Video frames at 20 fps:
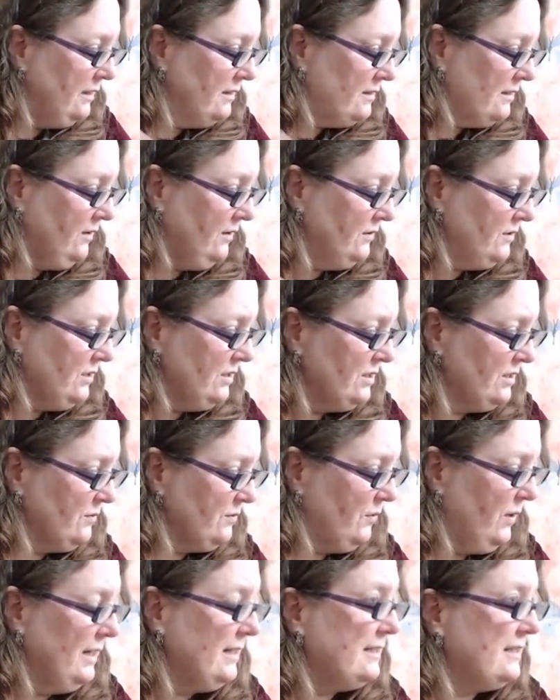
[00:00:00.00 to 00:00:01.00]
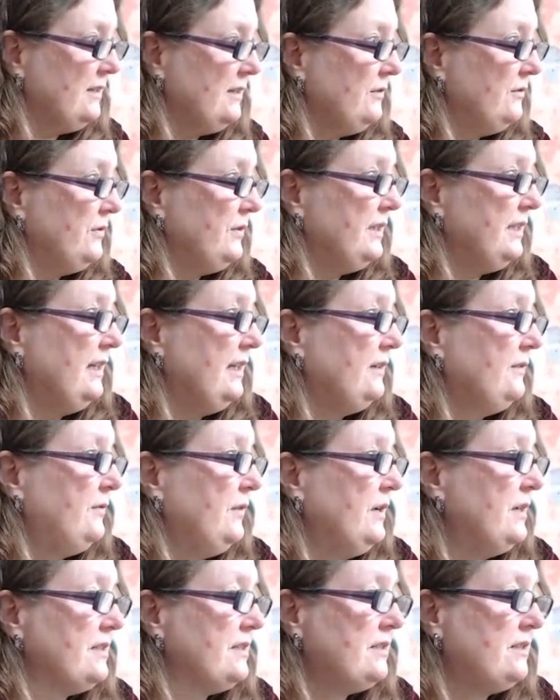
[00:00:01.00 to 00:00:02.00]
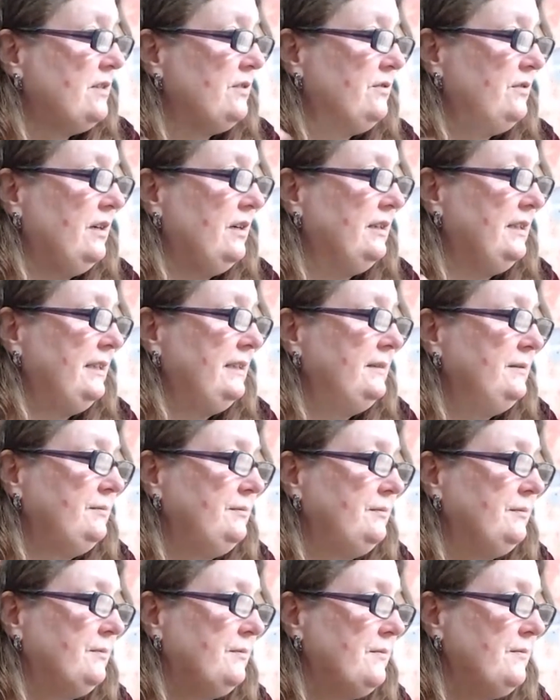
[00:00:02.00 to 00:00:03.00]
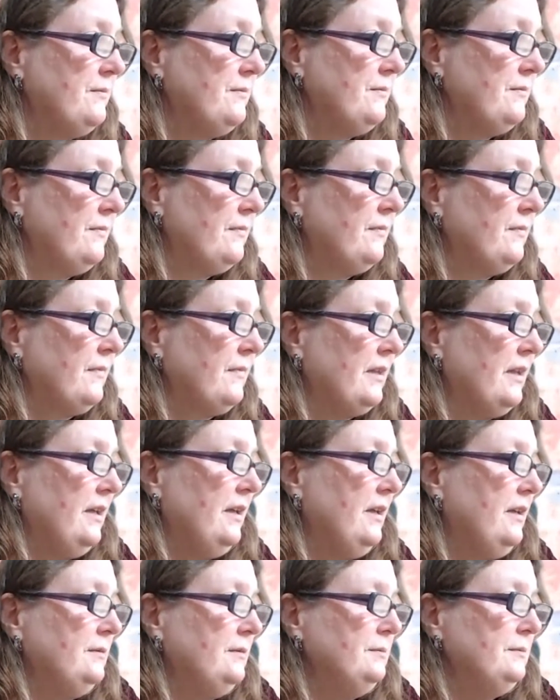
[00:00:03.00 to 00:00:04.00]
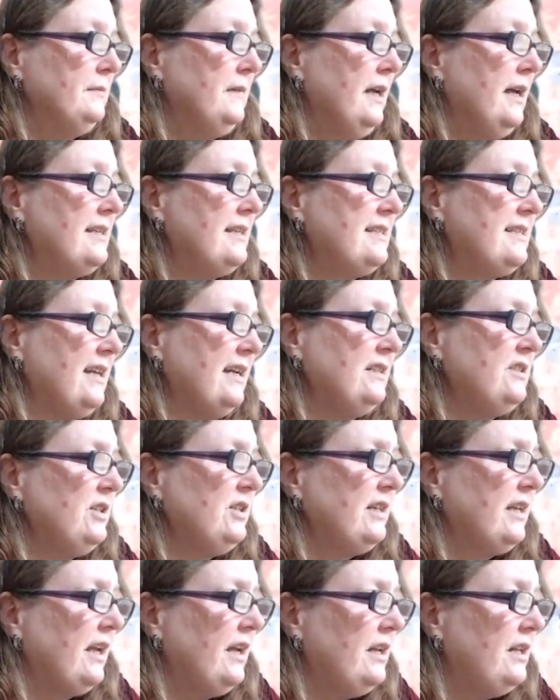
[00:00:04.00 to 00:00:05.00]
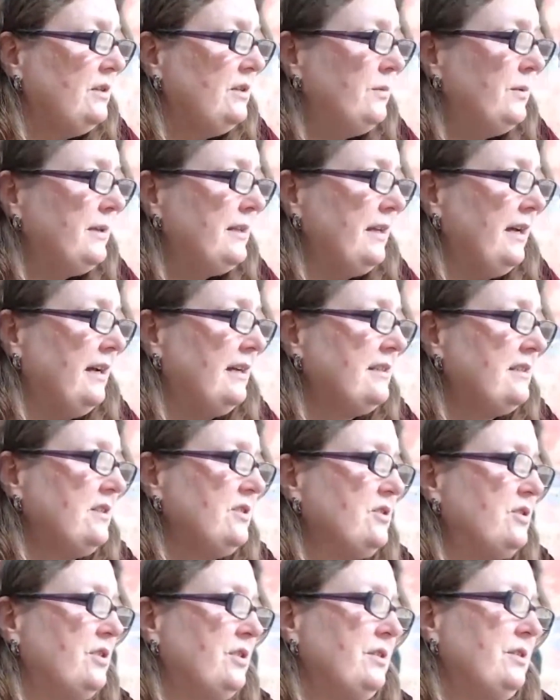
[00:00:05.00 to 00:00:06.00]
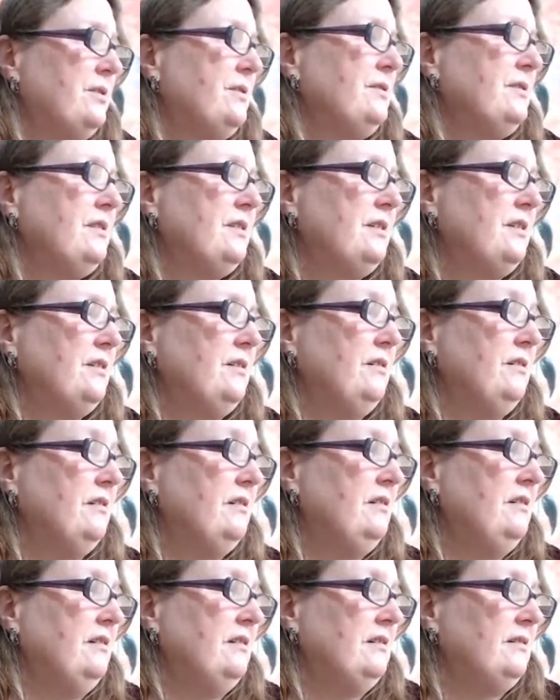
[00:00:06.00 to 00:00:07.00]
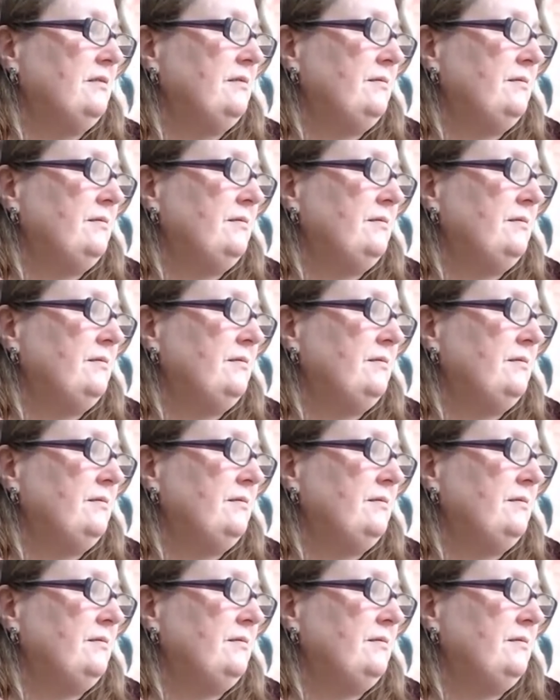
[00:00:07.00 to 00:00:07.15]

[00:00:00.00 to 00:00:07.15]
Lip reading: So I'm just waiting for the adverts to run in. A Saggy girl with attitude. Ah.